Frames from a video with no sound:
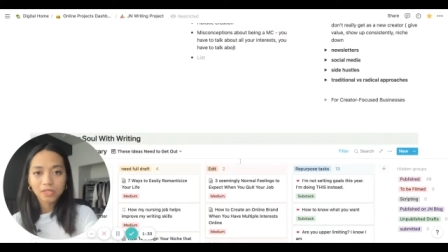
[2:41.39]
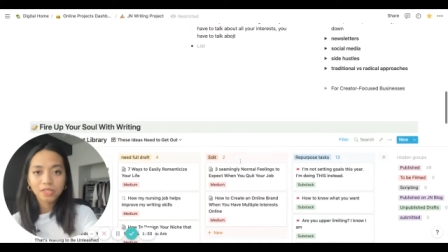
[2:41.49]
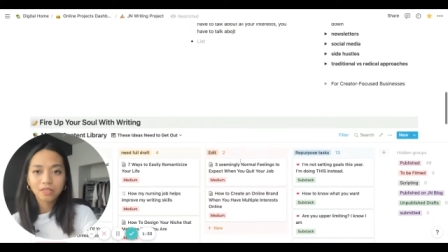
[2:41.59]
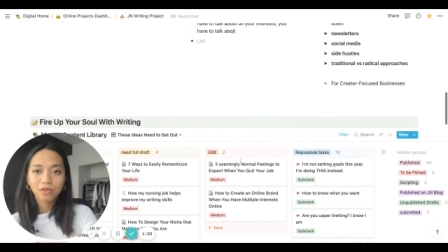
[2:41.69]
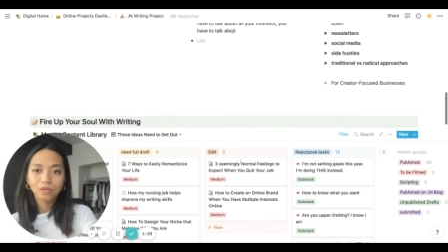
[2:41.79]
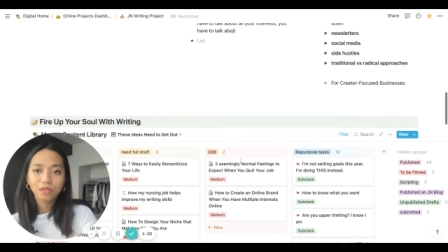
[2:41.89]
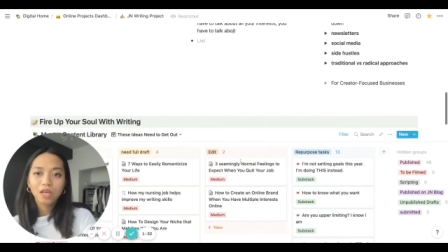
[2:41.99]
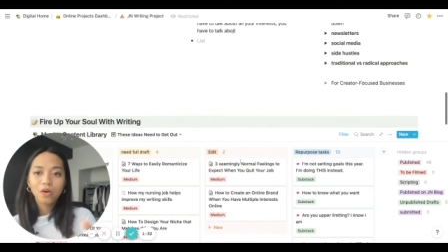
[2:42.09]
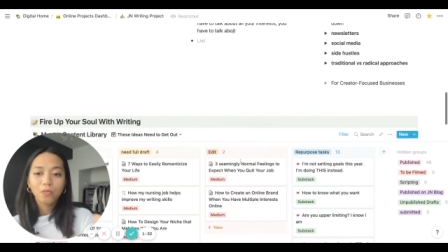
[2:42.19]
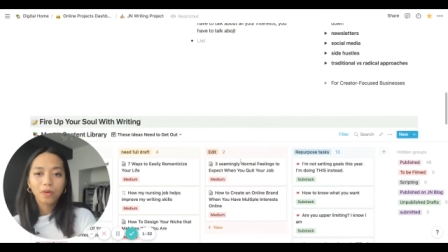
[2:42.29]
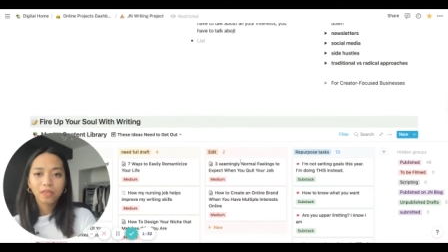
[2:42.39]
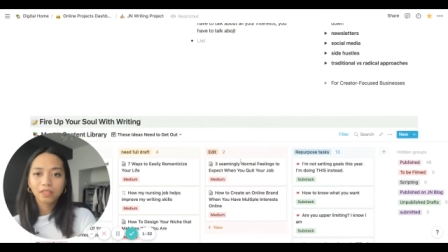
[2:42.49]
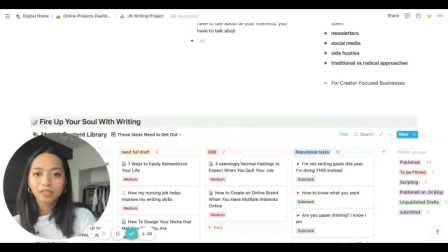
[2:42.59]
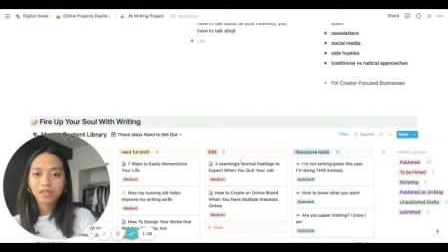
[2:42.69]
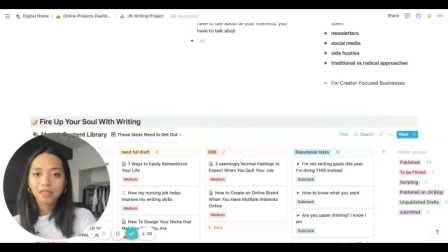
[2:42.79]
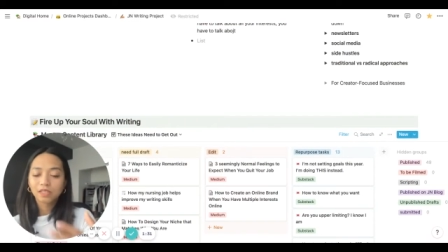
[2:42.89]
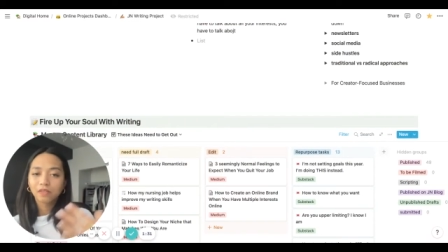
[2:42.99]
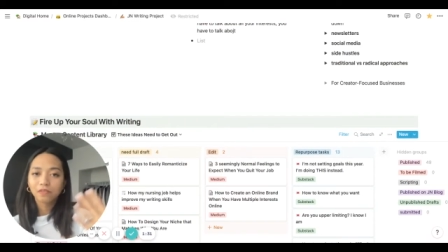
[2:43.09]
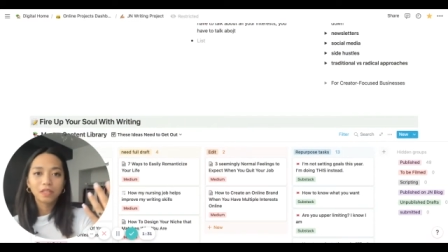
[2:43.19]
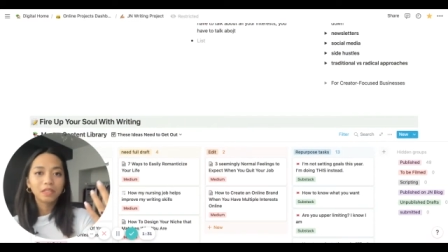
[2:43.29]
So whether that's
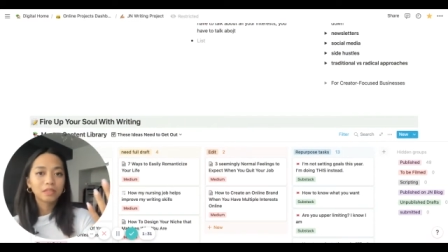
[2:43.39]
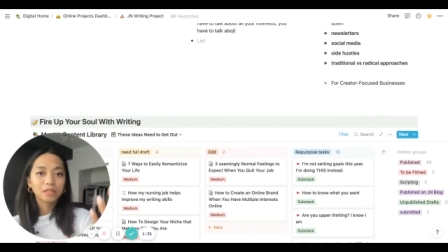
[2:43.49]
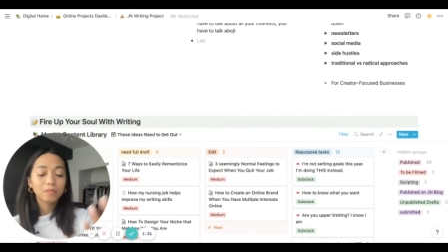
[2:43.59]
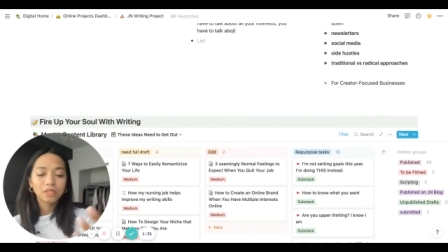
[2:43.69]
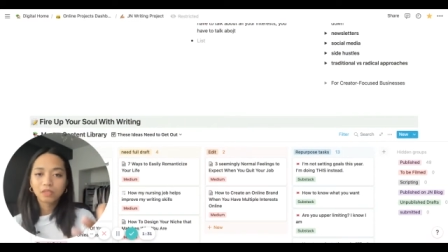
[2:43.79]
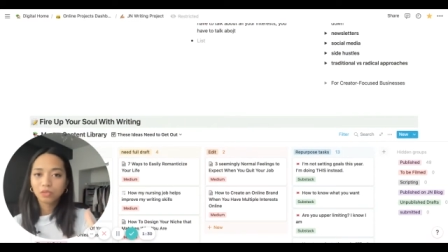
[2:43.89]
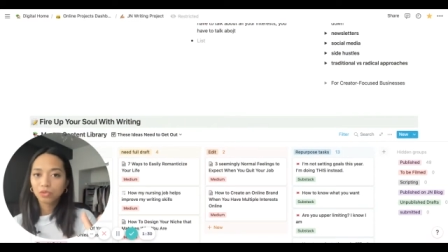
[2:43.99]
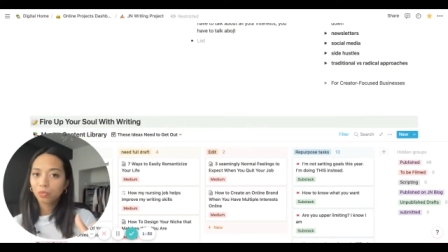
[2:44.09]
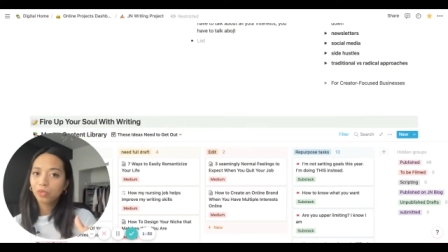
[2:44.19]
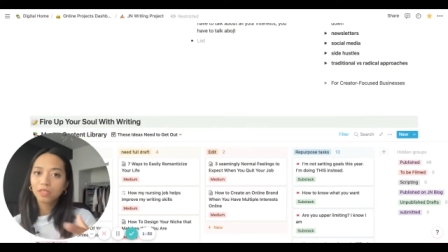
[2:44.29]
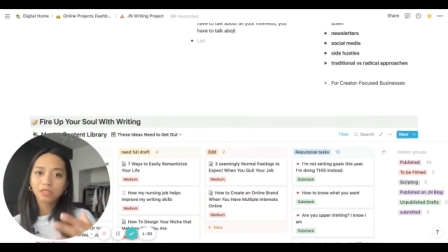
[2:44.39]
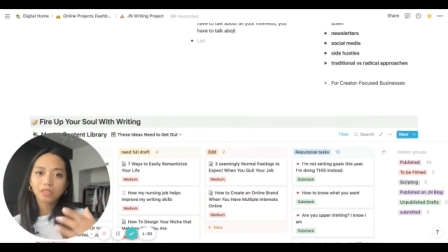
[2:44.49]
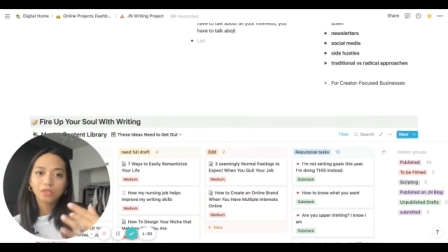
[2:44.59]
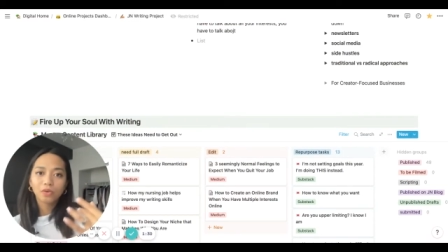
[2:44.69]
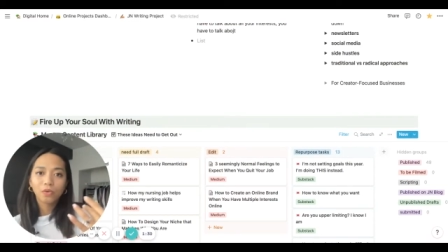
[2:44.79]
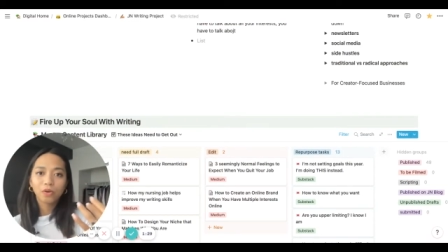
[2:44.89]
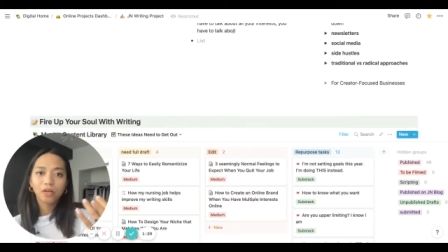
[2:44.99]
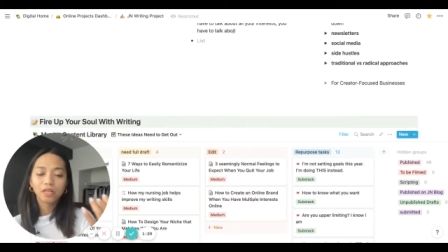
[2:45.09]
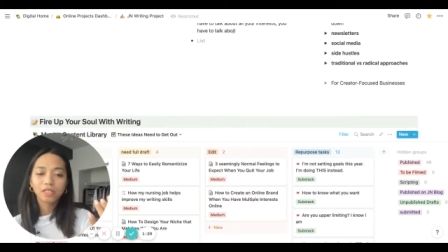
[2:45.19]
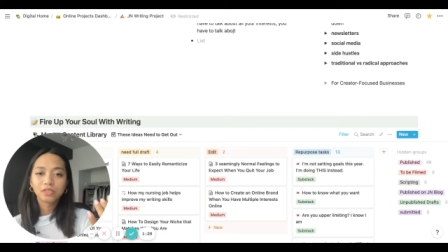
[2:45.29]
converting them into tweets
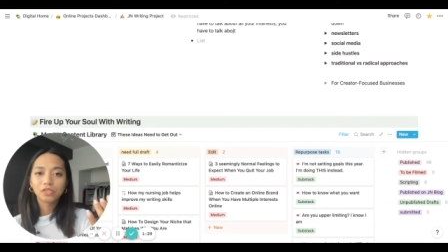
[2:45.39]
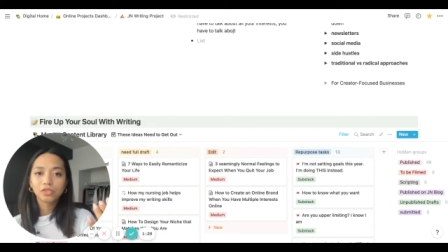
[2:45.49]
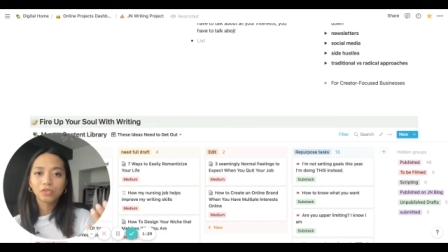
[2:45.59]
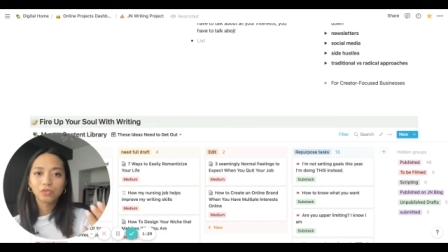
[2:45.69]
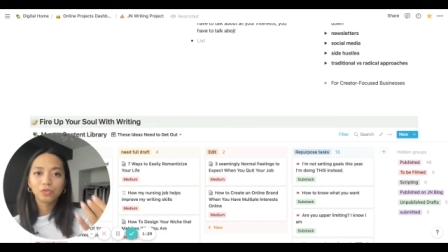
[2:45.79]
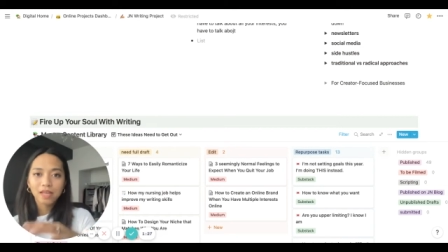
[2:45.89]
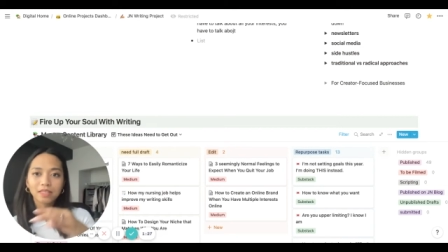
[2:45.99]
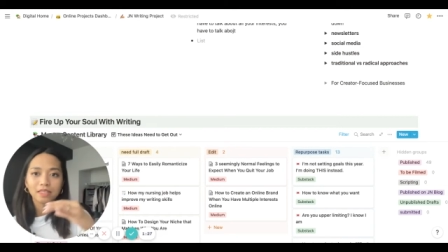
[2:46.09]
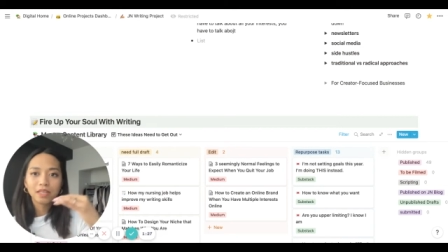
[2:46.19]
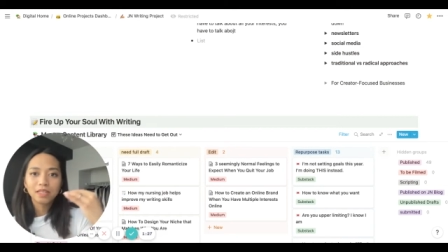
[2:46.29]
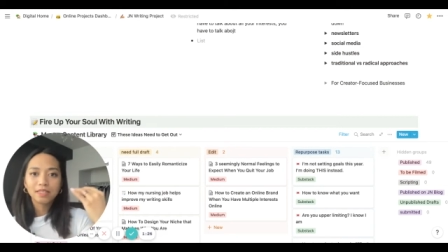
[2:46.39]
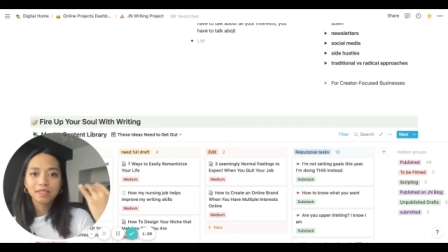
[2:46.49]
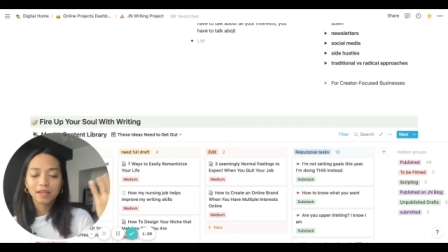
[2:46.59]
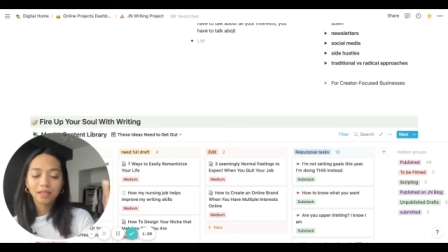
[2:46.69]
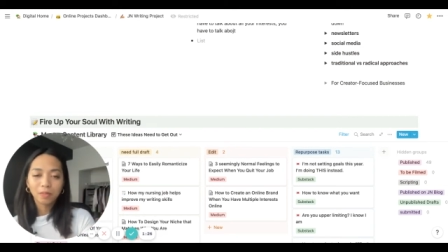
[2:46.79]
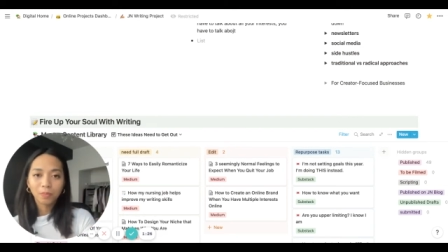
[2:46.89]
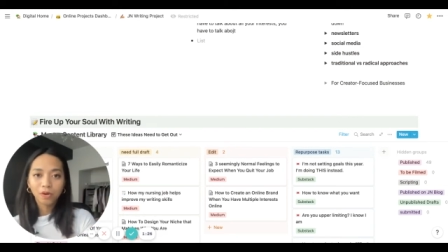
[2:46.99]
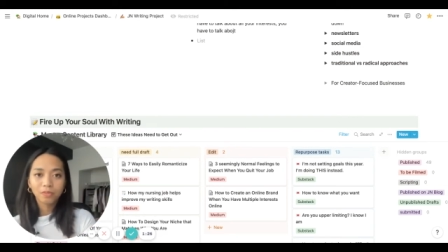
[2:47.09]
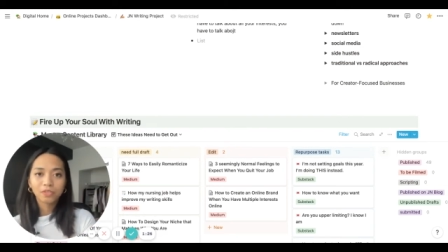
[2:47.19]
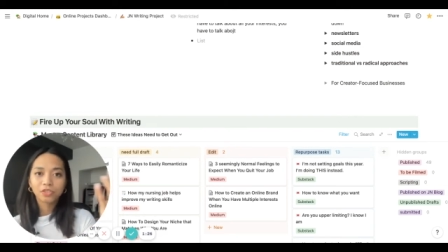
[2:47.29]
or into essays that I can
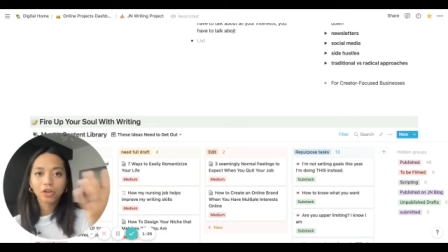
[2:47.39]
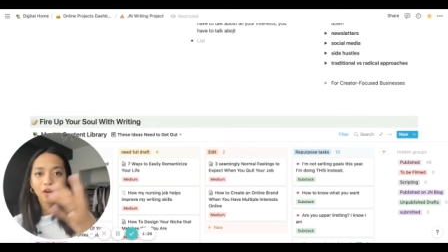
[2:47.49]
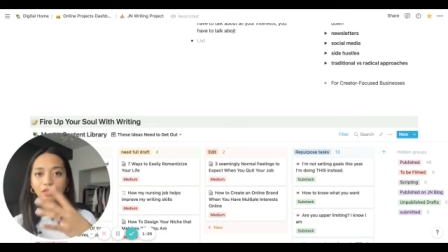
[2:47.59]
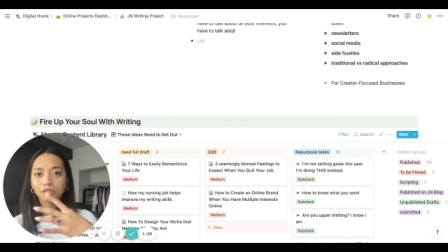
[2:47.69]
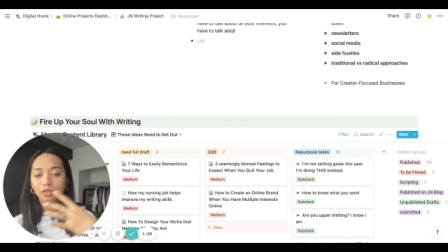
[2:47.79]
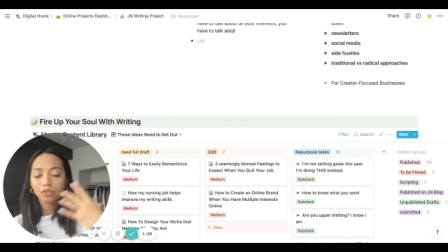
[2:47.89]
publish on